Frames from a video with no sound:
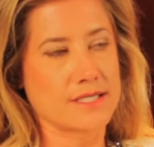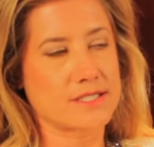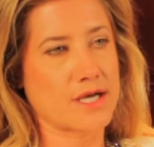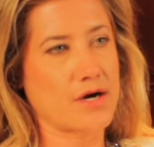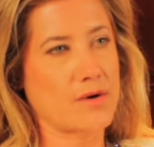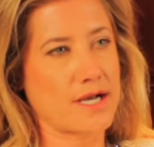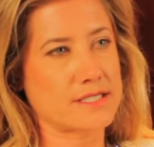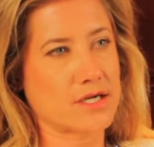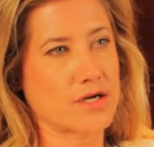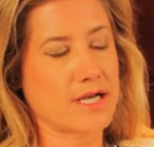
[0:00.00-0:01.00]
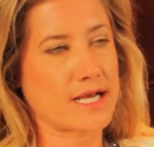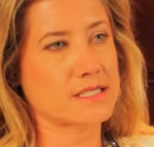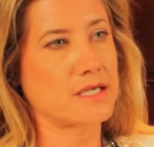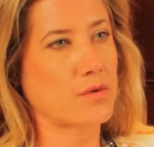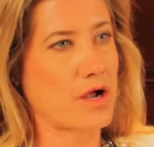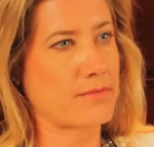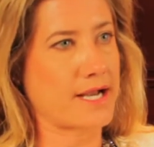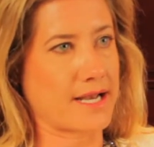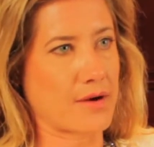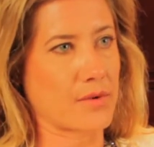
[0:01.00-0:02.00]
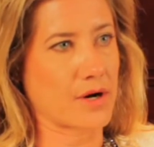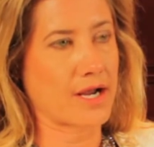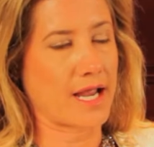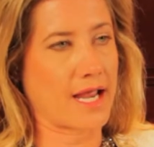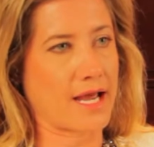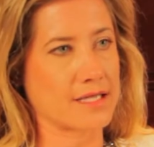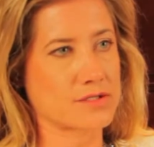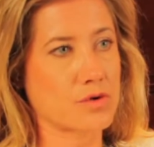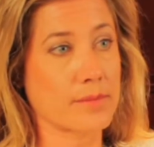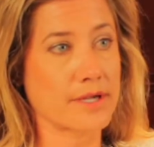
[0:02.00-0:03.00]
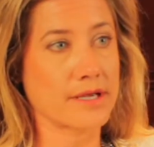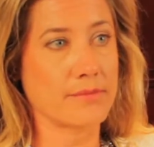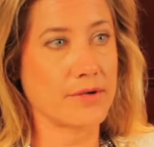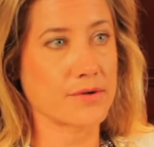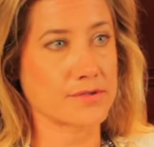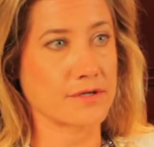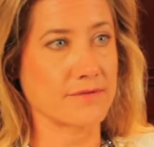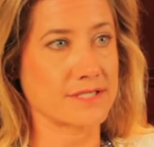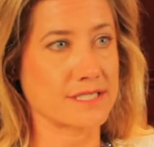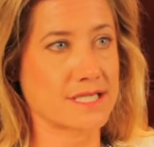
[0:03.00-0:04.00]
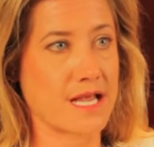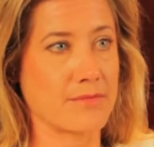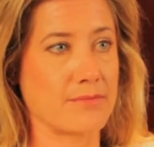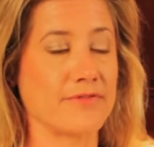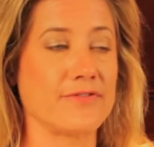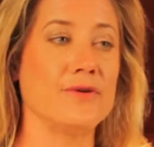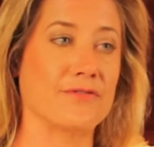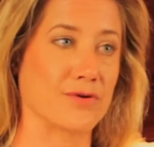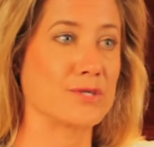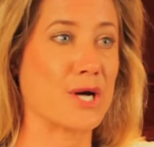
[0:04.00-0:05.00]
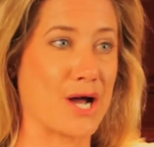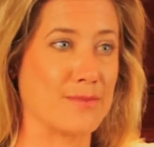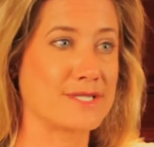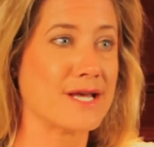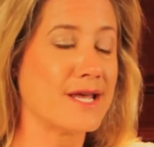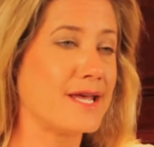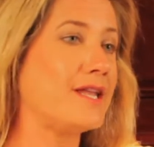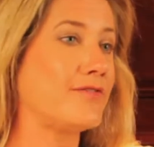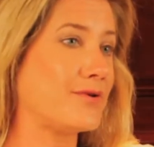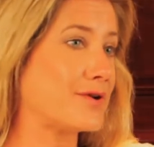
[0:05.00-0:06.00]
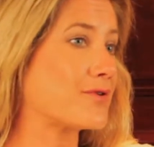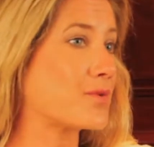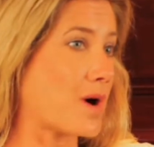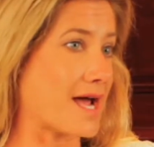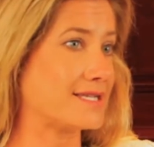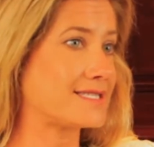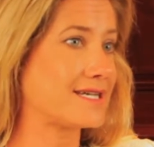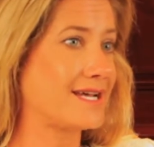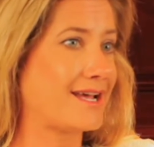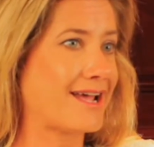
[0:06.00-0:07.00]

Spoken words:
So I started asking around my network, and Scorpion Computer Services came up a few different times in a few different ways.